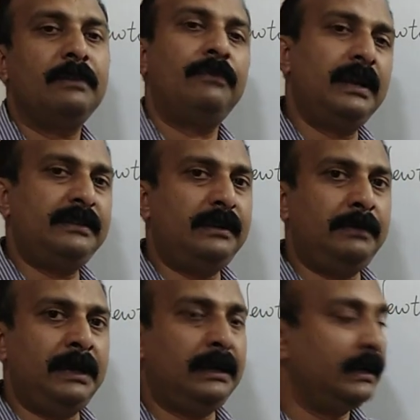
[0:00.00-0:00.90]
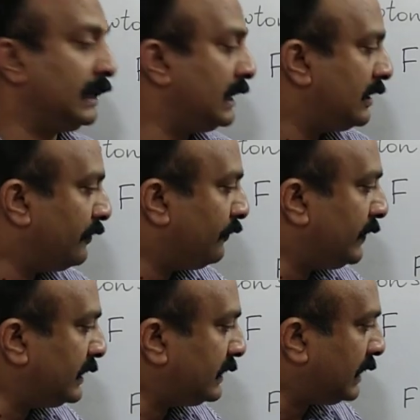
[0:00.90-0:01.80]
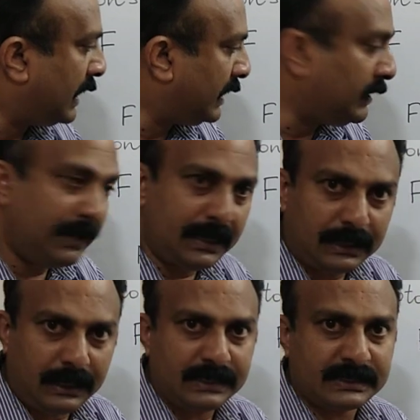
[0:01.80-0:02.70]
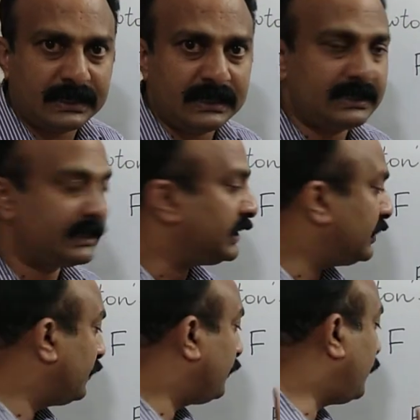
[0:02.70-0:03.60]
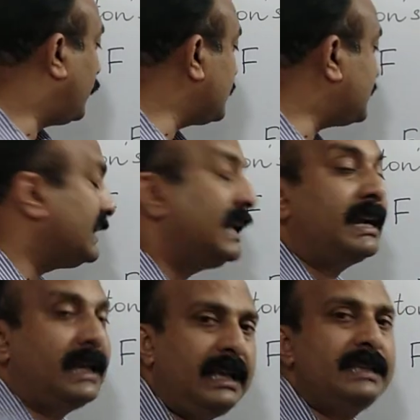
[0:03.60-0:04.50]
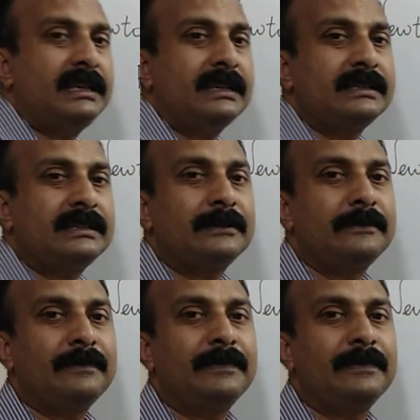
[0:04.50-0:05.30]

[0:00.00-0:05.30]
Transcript: What does it mean? When time increases, force decreases.